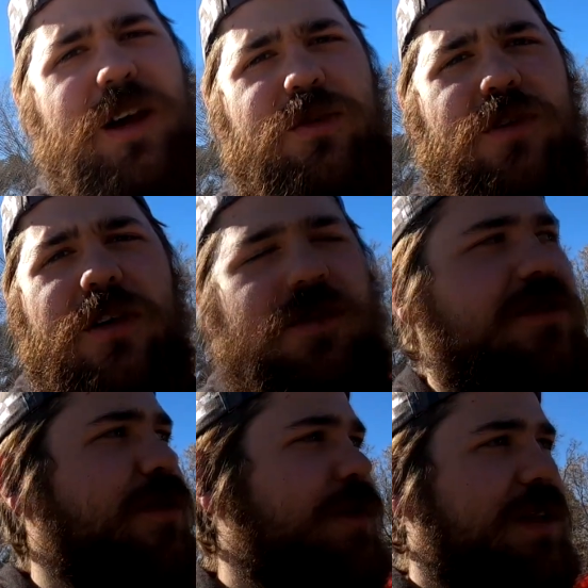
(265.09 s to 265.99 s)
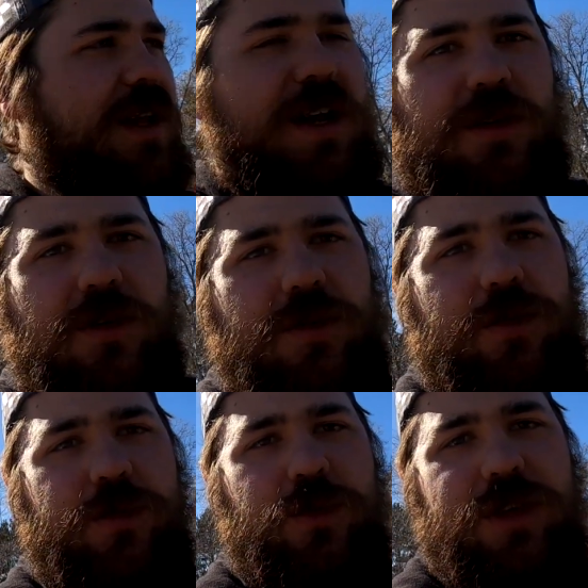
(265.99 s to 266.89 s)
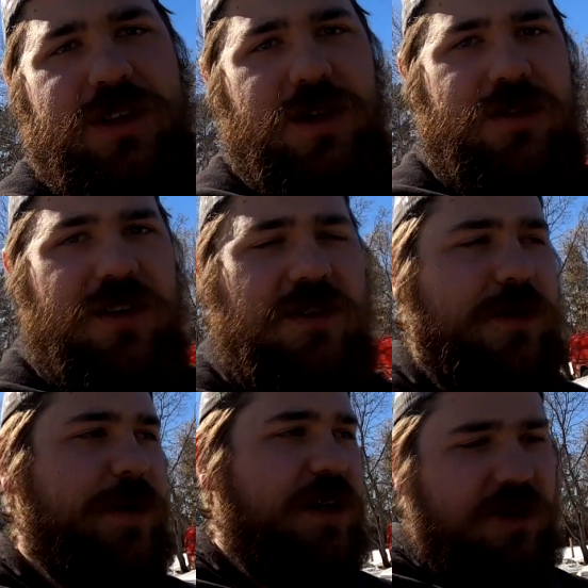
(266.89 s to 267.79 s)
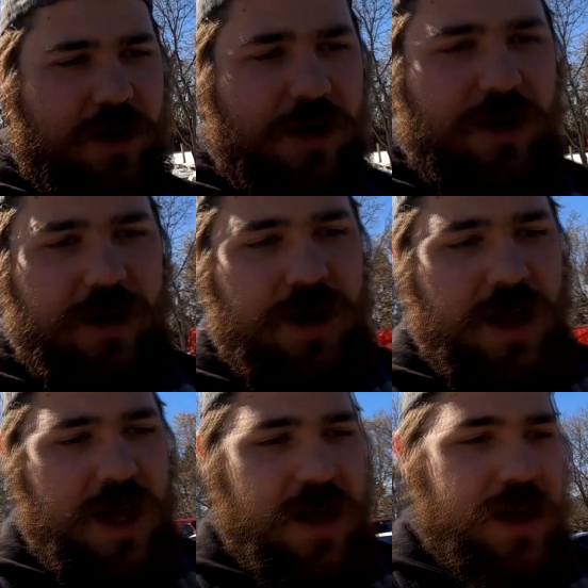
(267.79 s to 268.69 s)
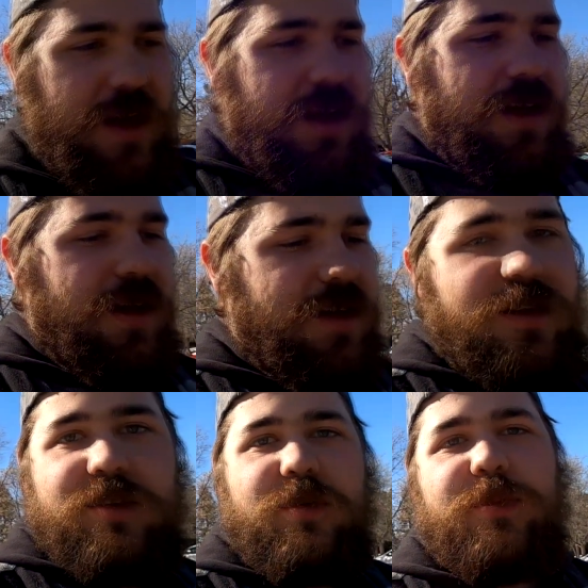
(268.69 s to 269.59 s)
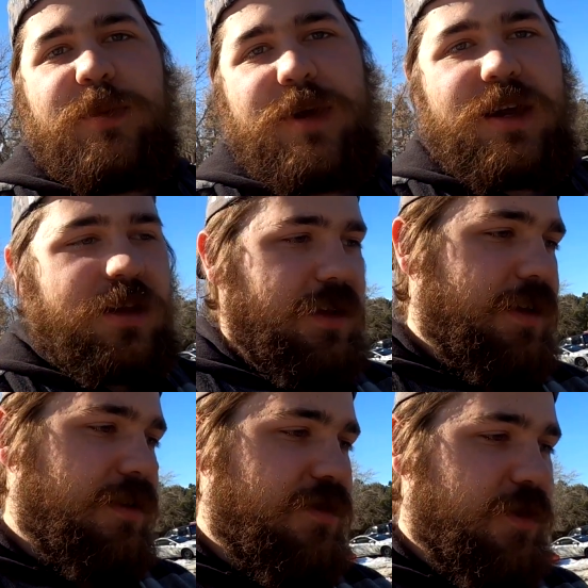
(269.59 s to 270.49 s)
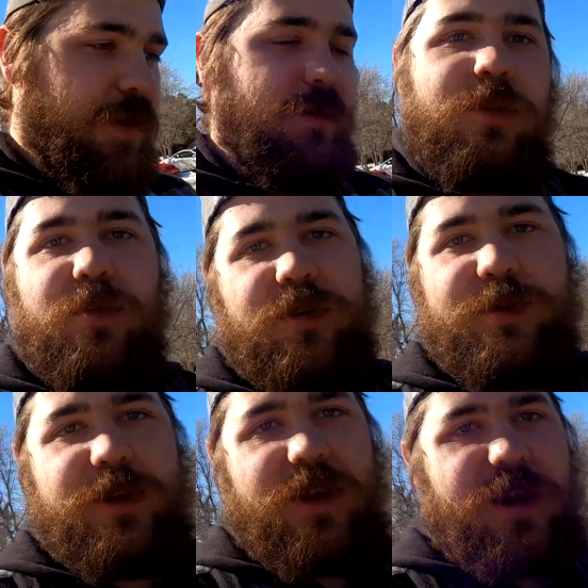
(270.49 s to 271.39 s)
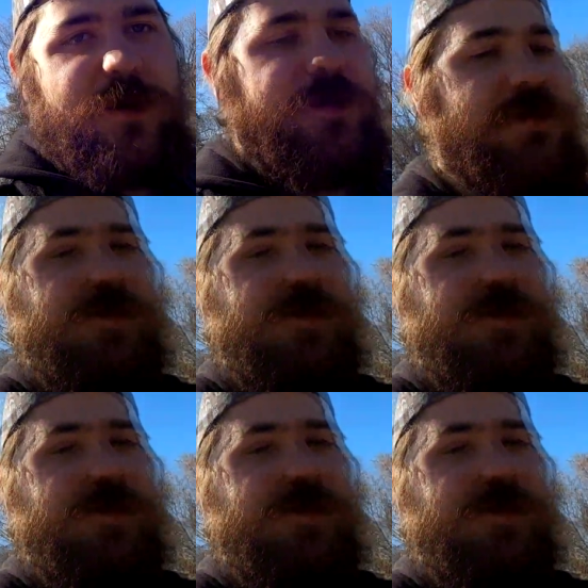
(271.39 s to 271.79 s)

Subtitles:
a house call or something like that and go do a leak down test on a buddy's car, and then he will be back and then should be able to throw it up on the dyno.